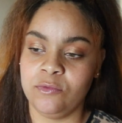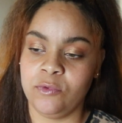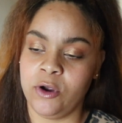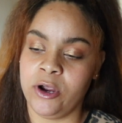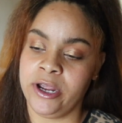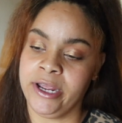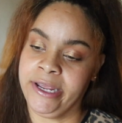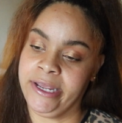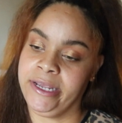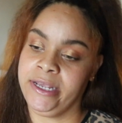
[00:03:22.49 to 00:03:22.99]

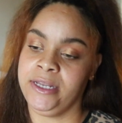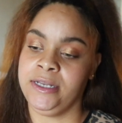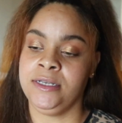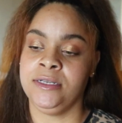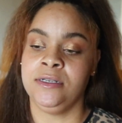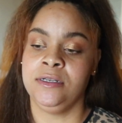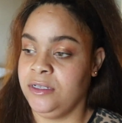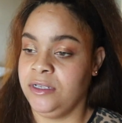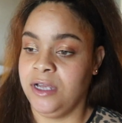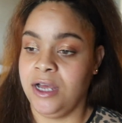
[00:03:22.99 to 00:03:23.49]

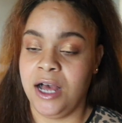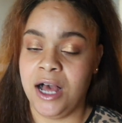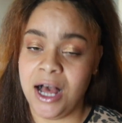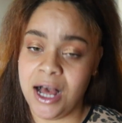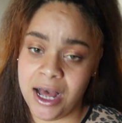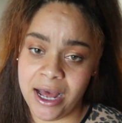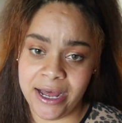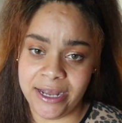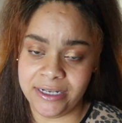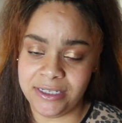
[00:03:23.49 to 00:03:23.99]
rain,
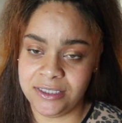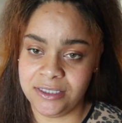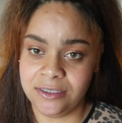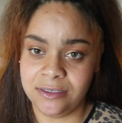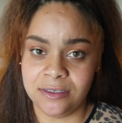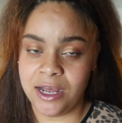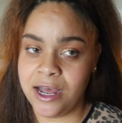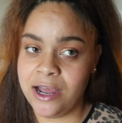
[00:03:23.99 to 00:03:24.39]
hot.